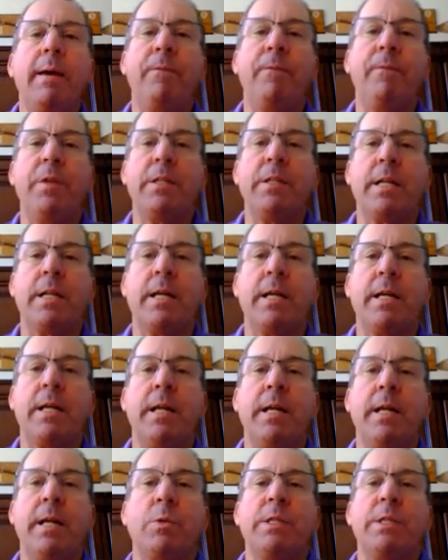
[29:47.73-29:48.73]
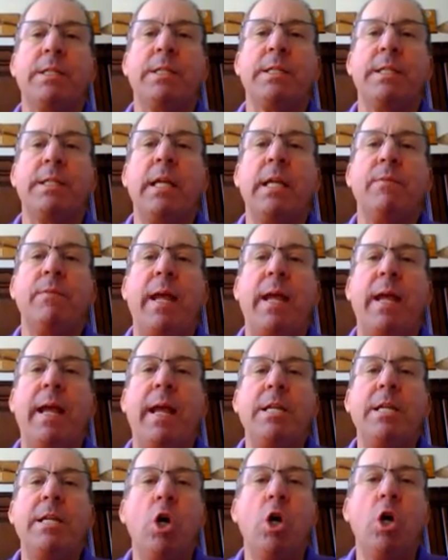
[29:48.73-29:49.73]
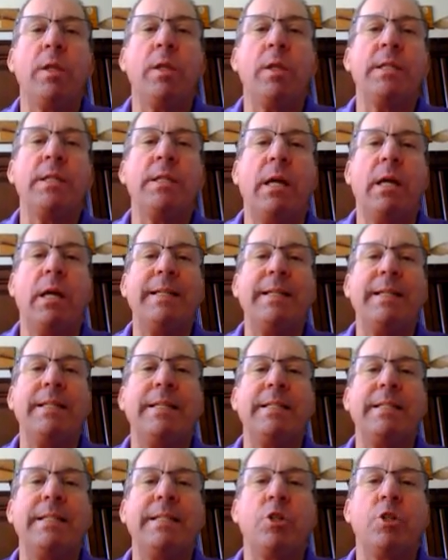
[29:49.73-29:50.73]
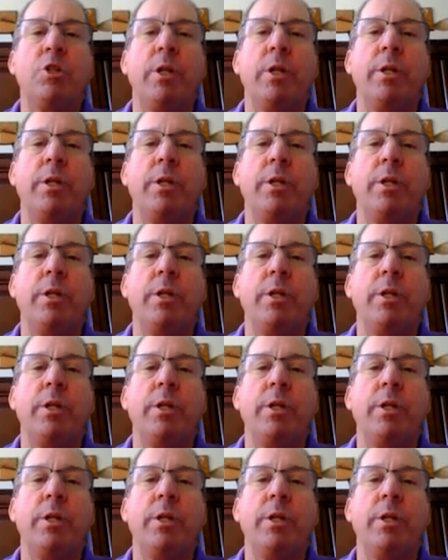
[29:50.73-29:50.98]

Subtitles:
the tenant has received a notice of exemption